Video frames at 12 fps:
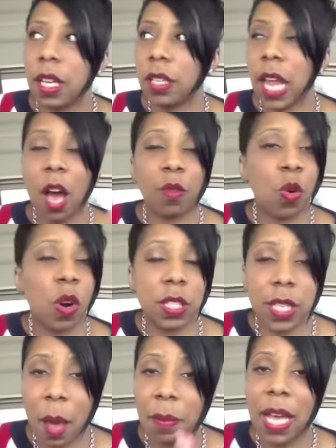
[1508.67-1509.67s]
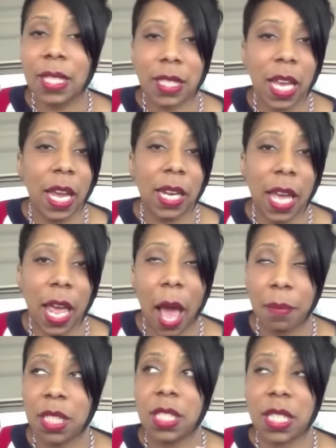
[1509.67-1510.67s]
Now, of course, I'm not saying that.
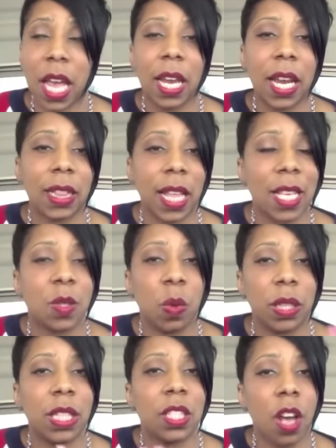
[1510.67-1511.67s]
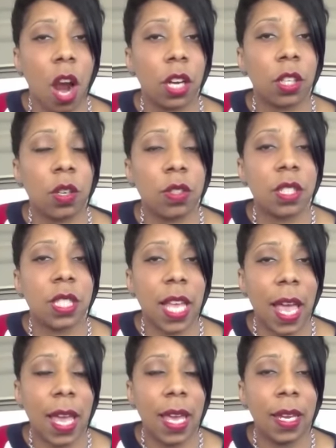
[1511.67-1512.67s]
I'm just saying that that's what these articles are
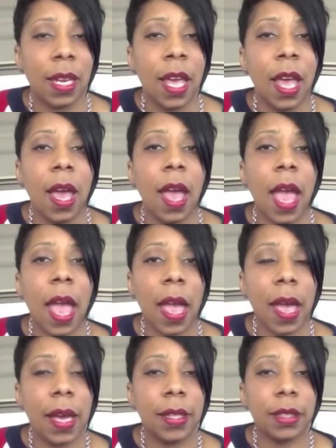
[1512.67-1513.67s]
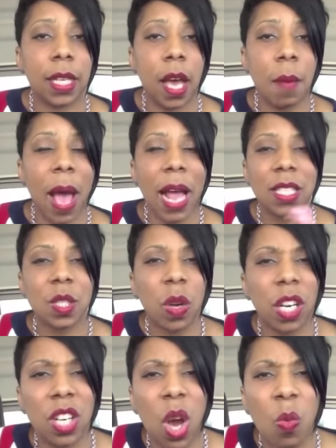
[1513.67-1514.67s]
saying. And I just
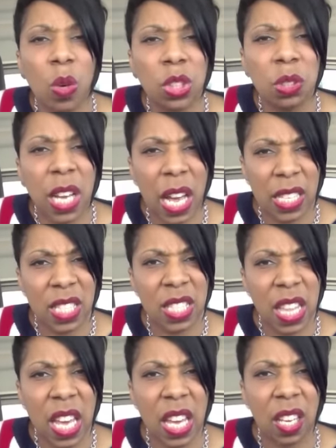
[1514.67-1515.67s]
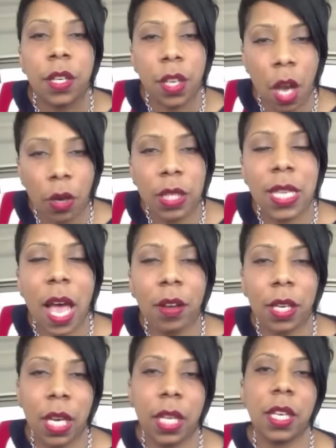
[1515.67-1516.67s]
want to know what you guys think. Notice how
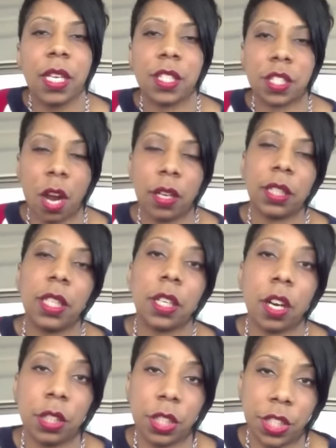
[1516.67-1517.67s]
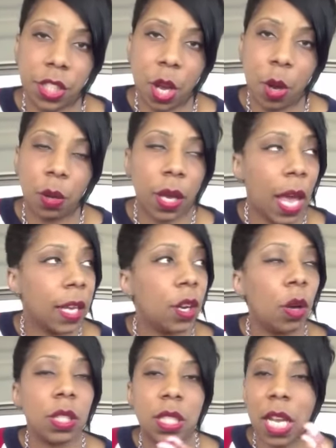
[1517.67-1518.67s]
Kenya is starting to look on the show, okay?
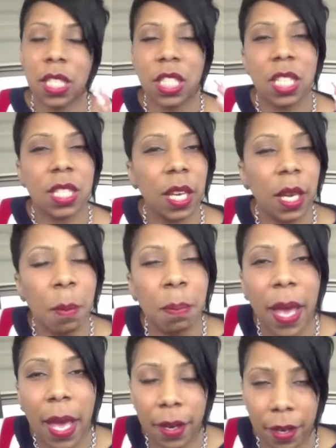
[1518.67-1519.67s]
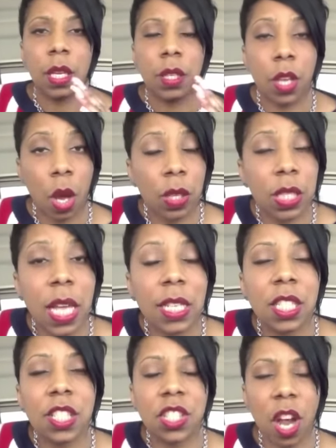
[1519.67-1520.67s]
Notice that she's looking better. Notice that
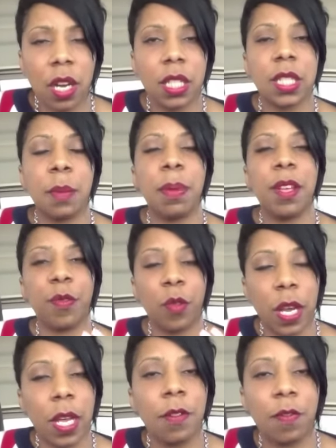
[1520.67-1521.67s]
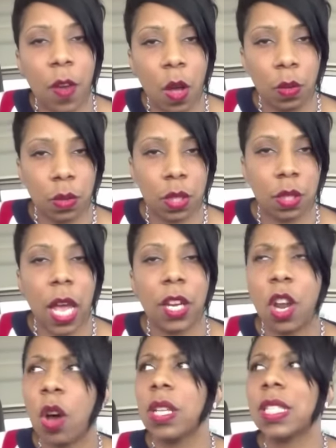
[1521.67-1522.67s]
she's starting to befriend folks.
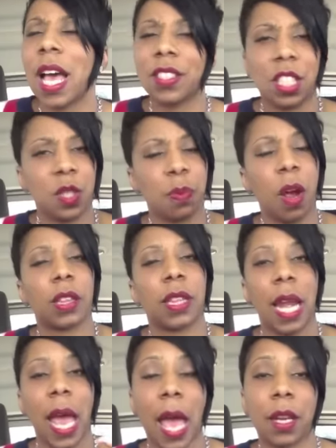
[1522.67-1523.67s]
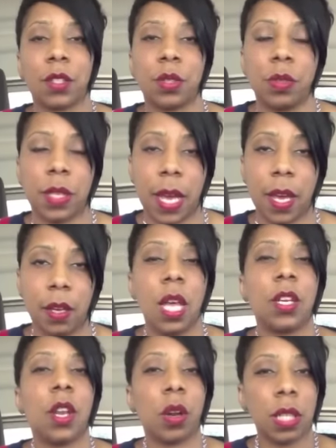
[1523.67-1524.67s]
Notice how she's brought that attitude down.
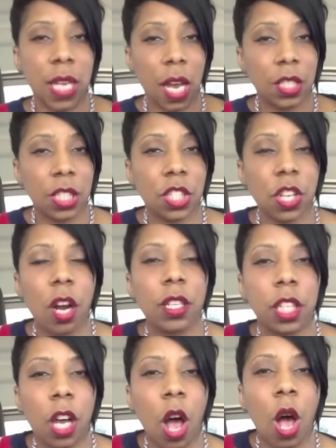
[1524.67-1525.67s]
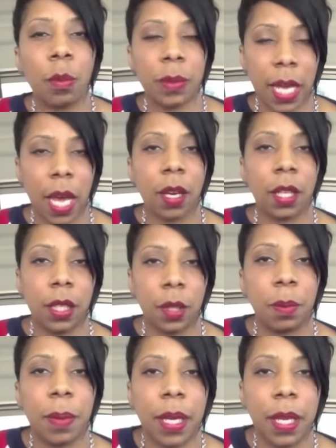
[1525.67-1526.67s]
Notice how she's starting to calm down a
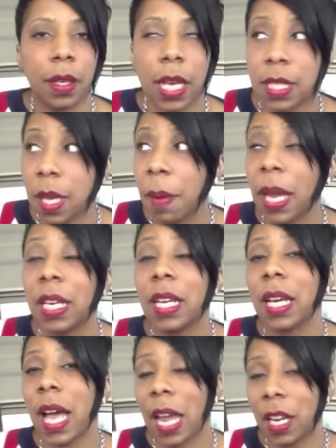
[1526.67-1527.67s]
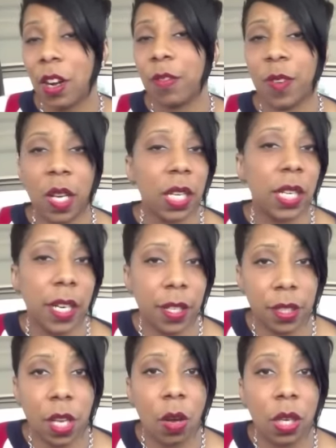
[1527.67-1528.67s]
little bit. And somebody then got in her fucking ear
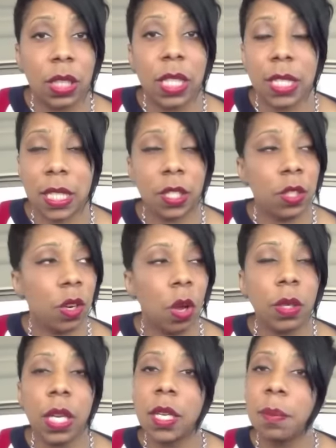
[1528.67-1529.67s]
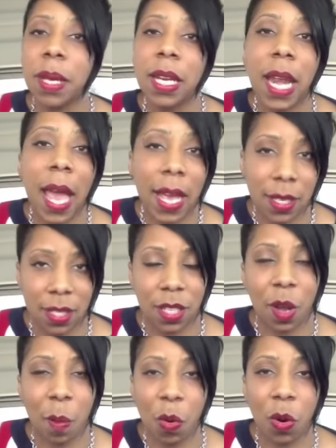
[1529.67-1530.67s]
and told her, listen, you don't need to be nasty
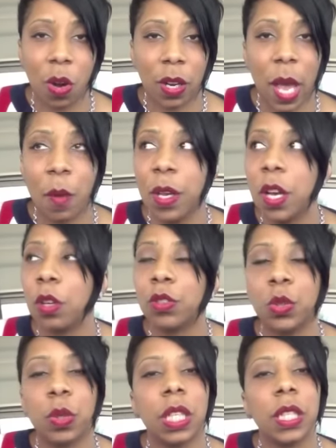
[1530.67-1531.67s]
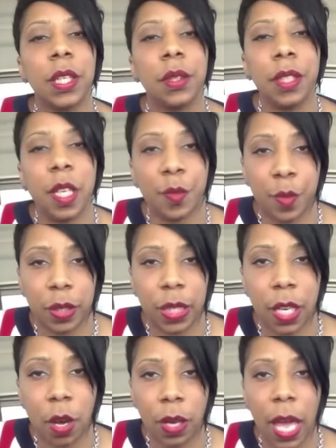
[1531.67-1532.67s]
no more, okay? We're going to do it a little
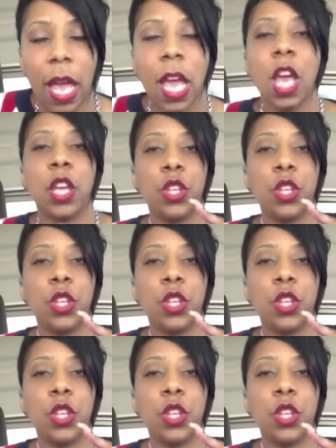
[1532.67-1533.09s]
differently, okay?